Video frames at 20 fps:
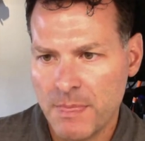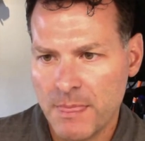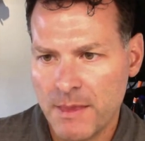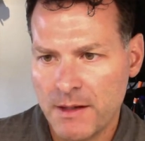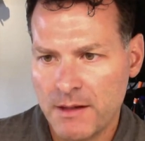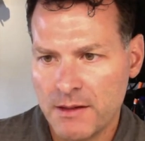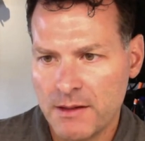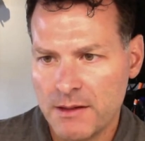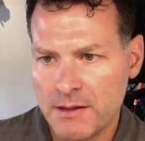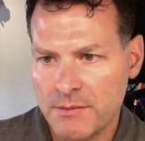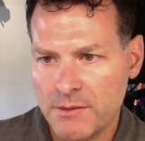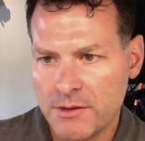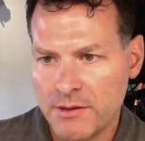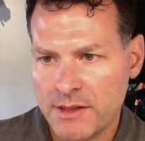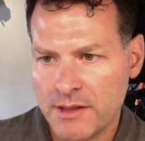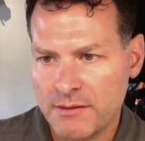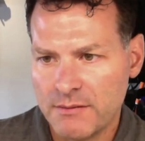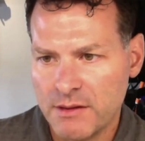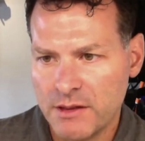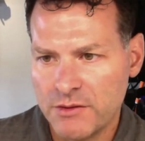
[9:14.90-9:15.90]

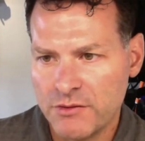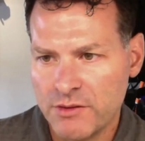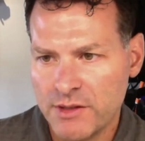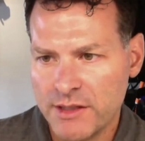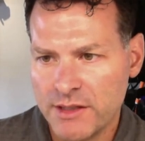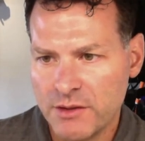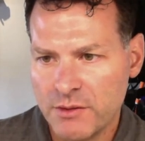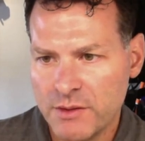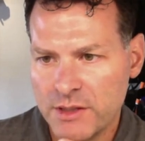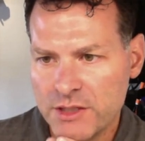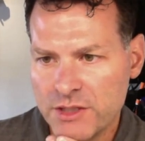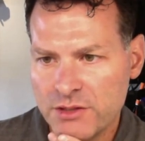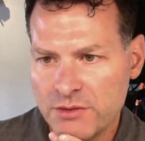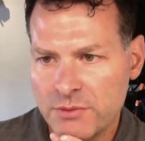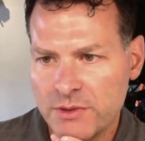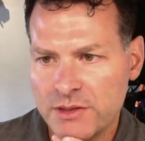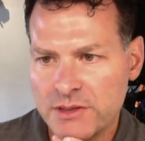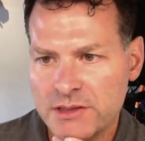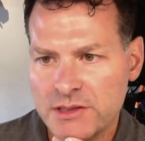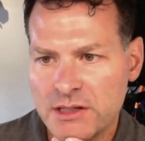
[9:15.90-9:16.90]
Okay, unrelated question.
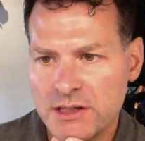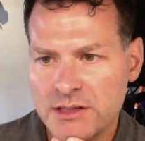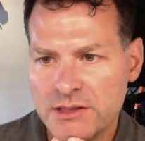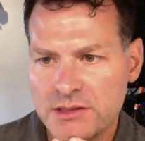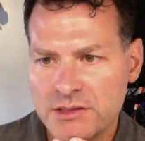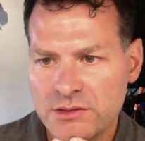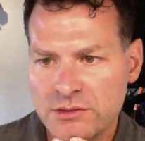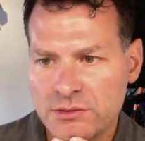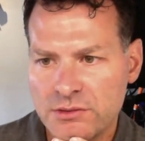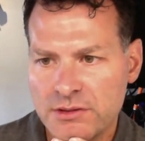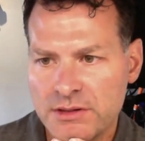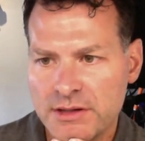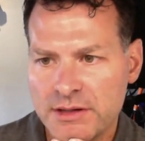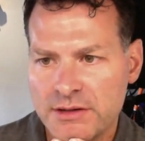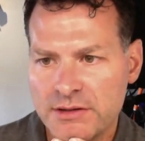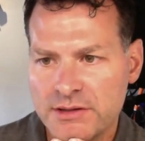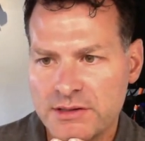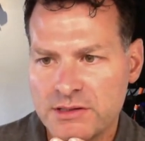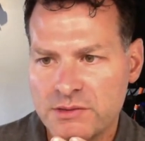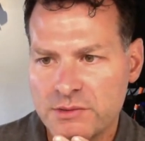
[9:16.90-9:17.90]
We are taught in school that
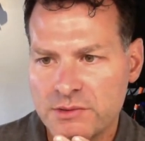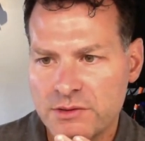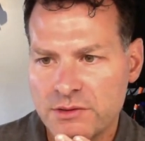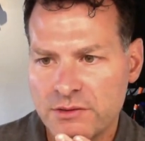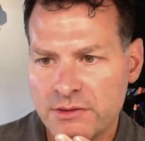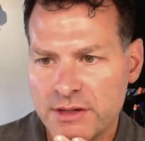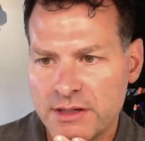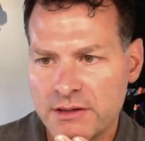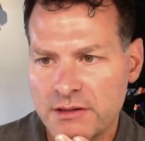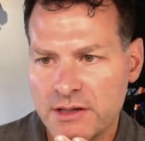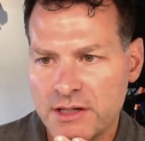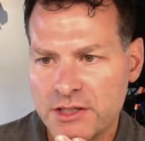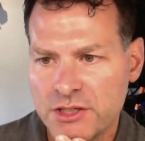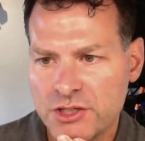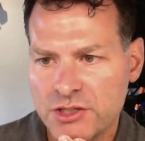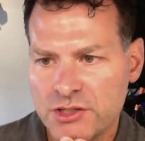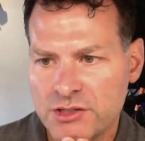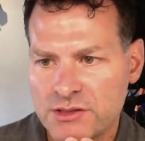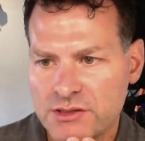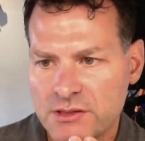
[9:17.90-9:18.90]
areas with greater
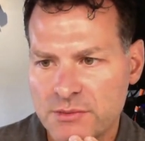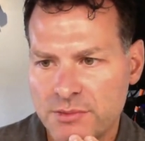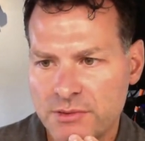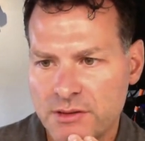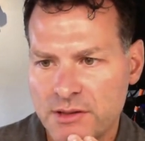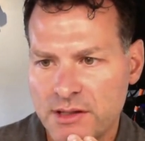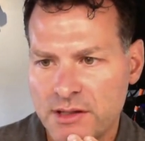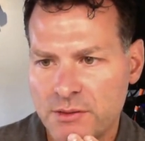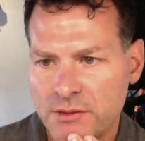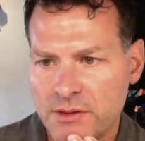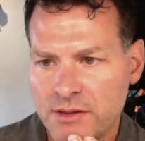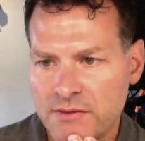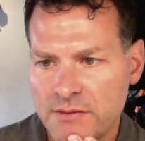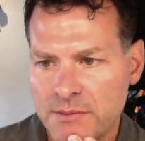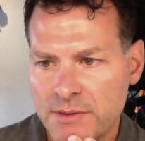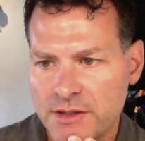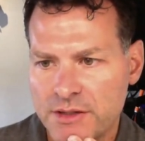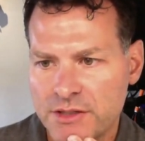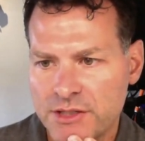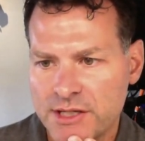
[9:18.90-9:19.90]
oxygen supply will have a
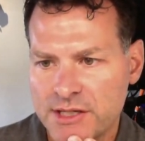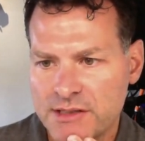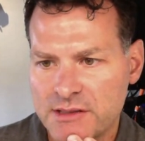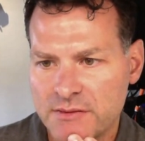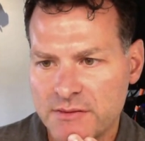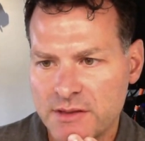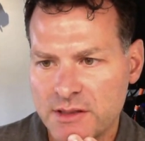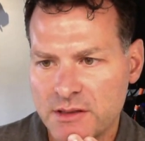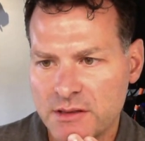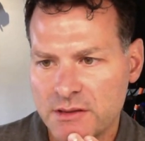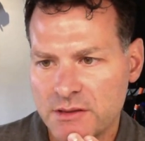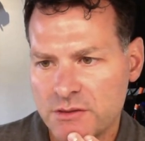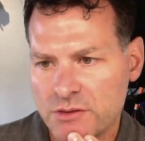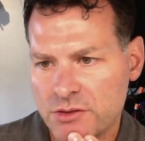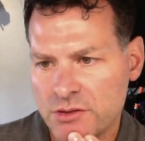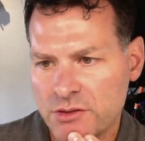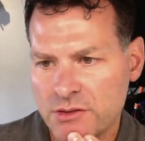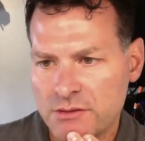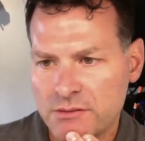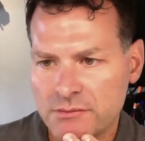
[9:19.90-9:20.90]
better chance of healing.
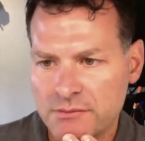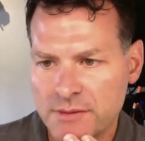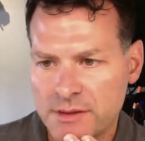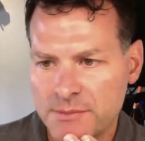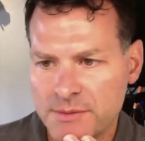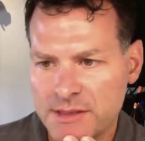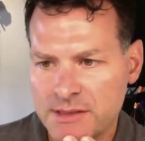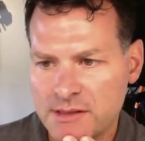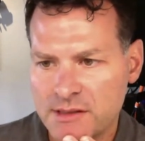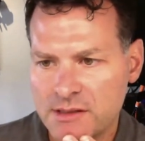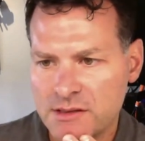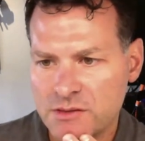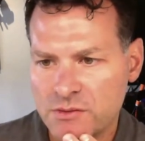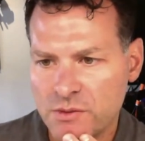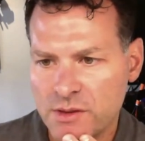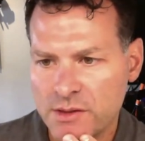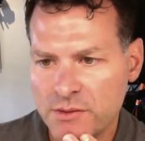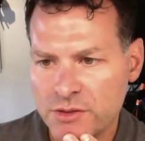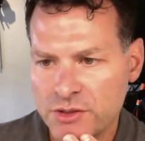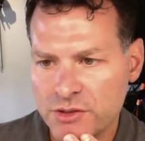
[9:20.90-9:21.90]
Sure, that makes sense.
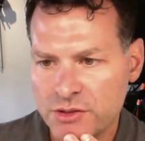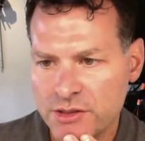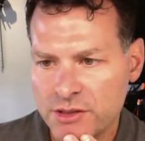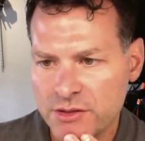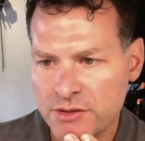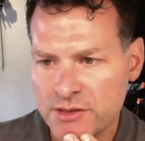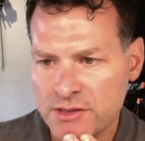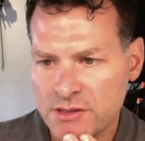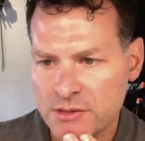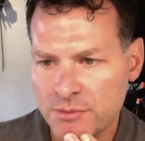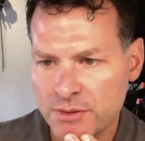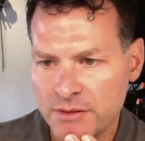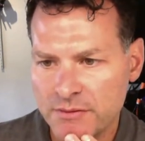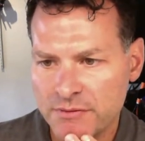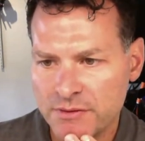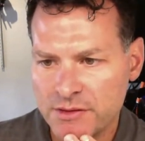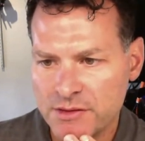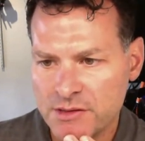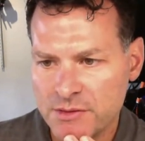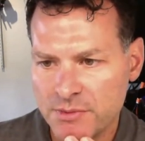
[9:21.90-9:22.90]
Why would you decrease the blood
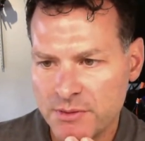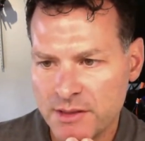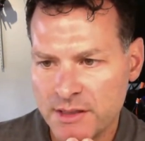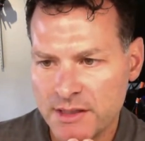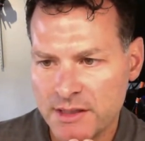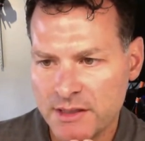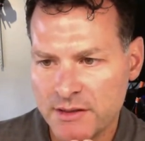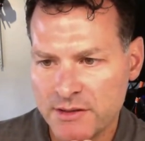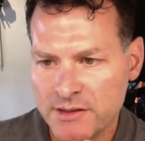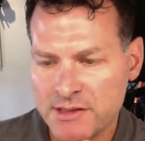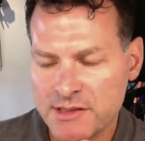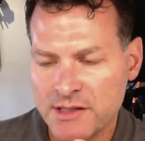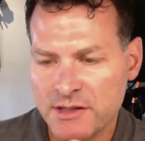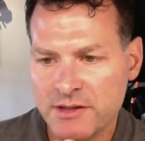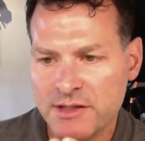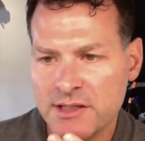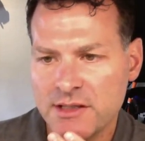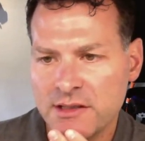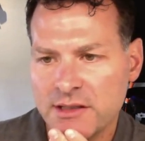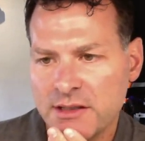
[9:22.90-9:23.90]
flow supply in areas that are
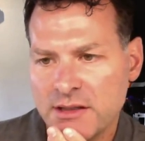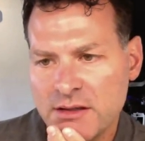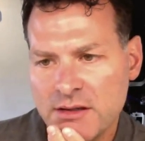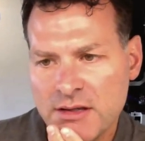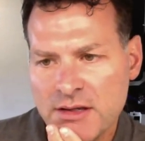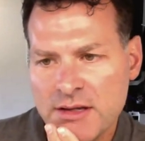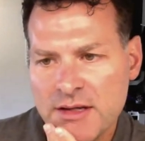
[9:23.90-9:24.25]
healing?